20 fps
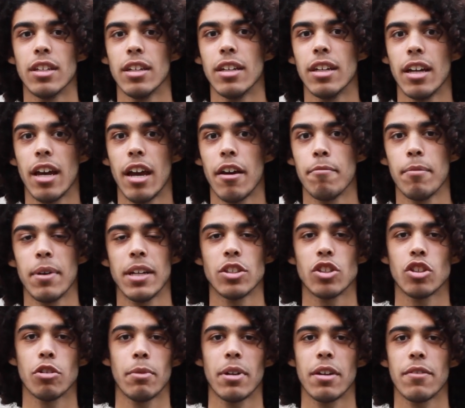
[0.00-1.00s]
I've made
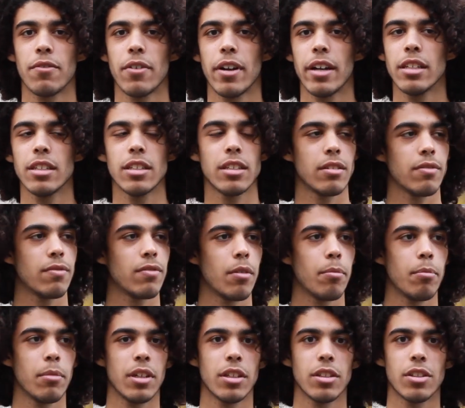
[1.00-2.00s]
so many friends
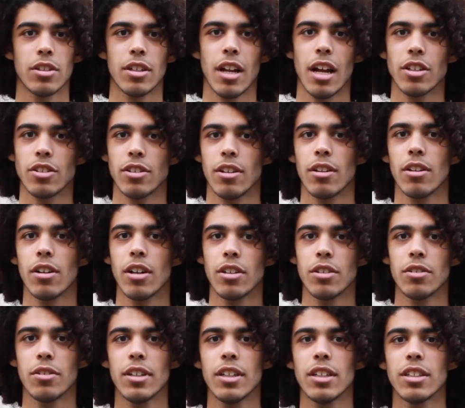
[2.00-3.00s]
from international
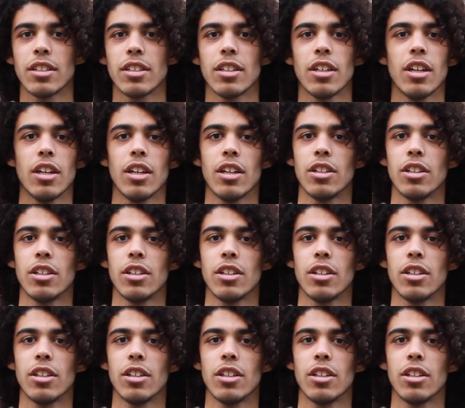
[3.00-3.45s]
countries